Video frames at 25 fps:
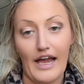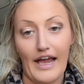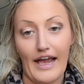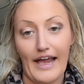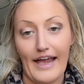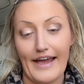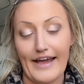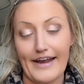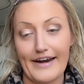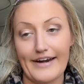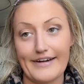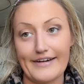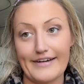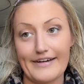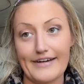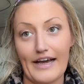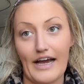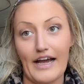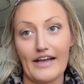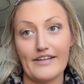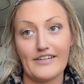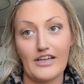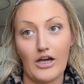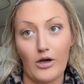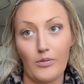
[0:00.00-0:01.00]
And
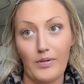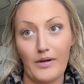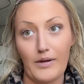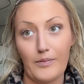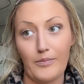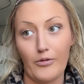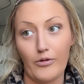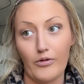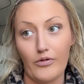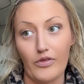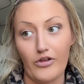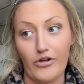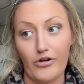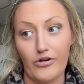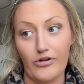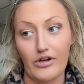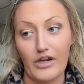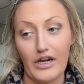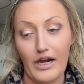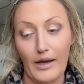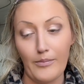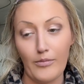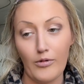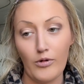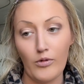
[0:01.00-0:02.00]
I tell people your
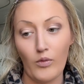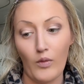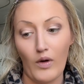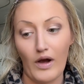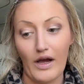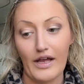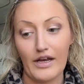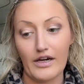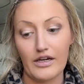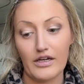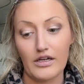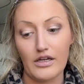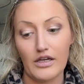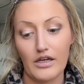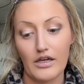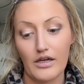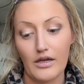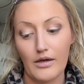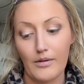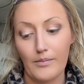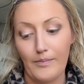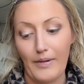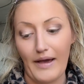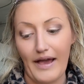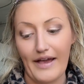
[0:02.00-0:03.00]
number one
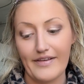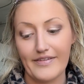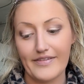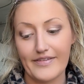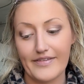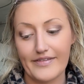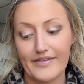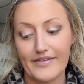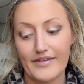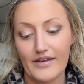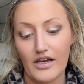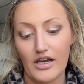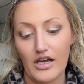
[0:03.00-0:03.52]
best